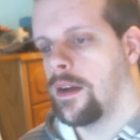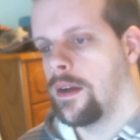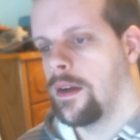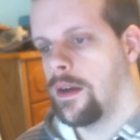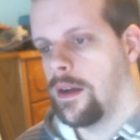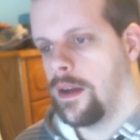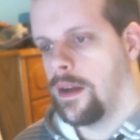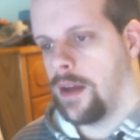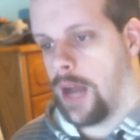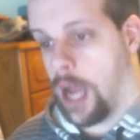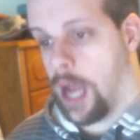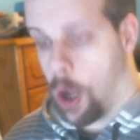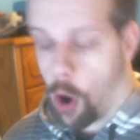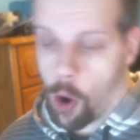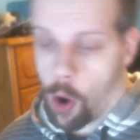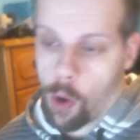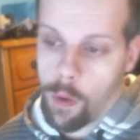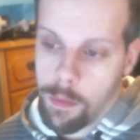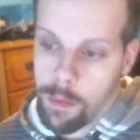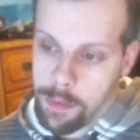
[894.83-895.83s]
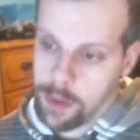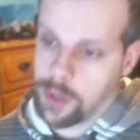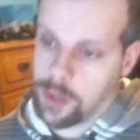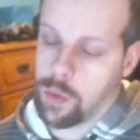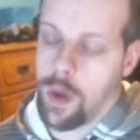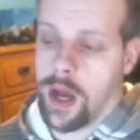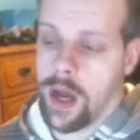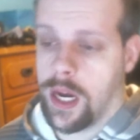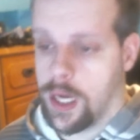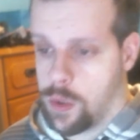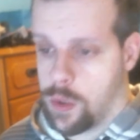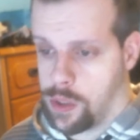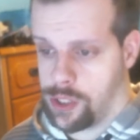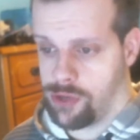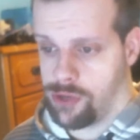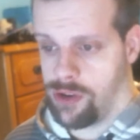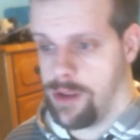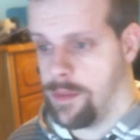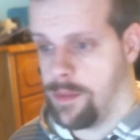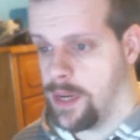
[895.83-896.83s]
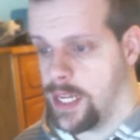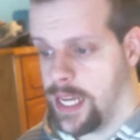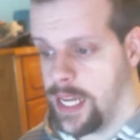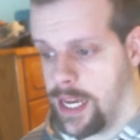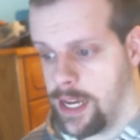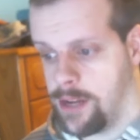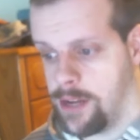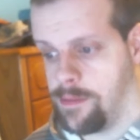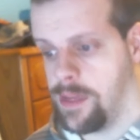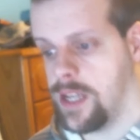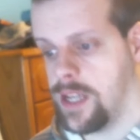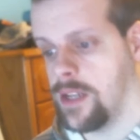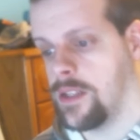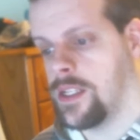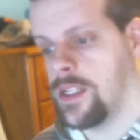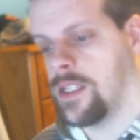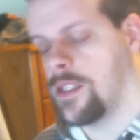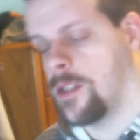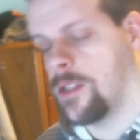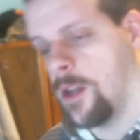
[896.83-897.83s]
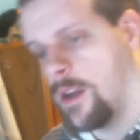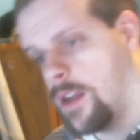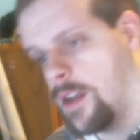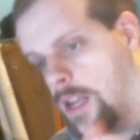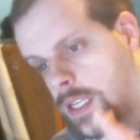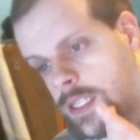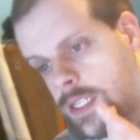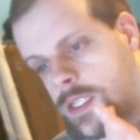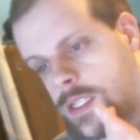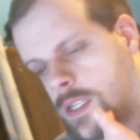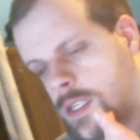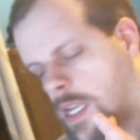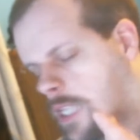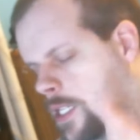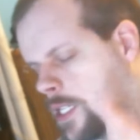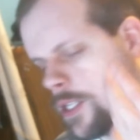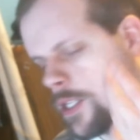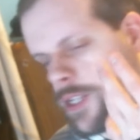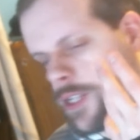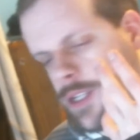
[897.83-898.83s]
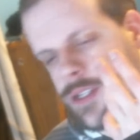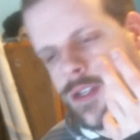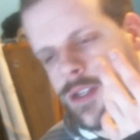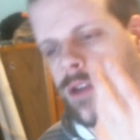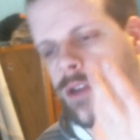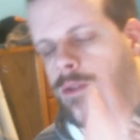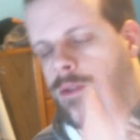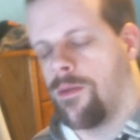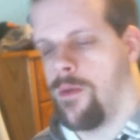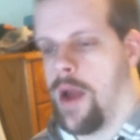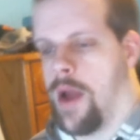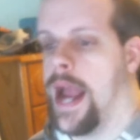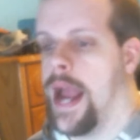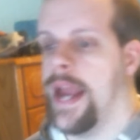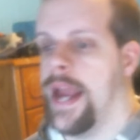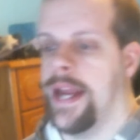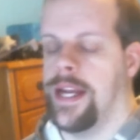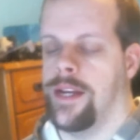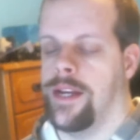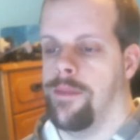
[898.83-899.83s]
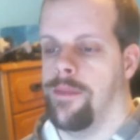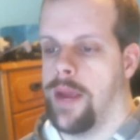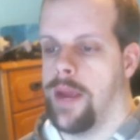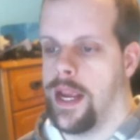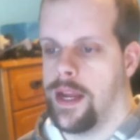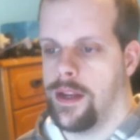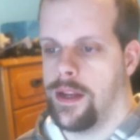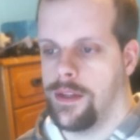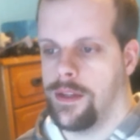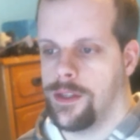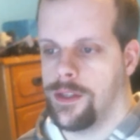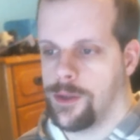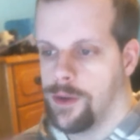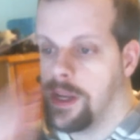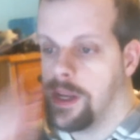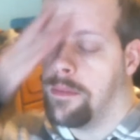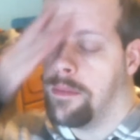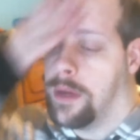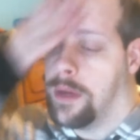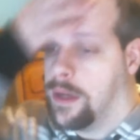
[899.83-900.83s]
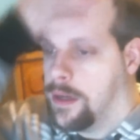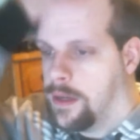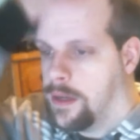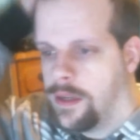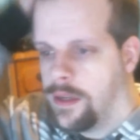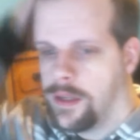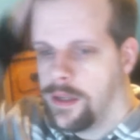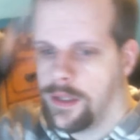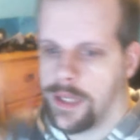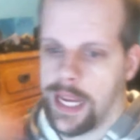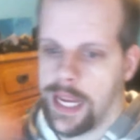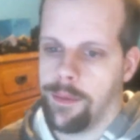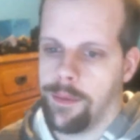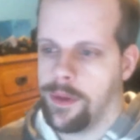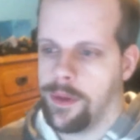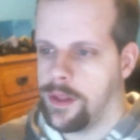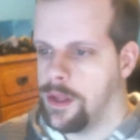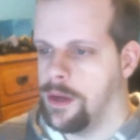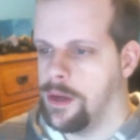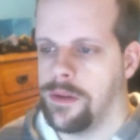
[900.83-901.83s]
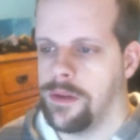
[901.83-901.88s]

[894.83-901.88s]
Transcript: I almost wanted to quit streaming again because it's t- it's it's a, just a grind, man. Streaming. Same with YouTube.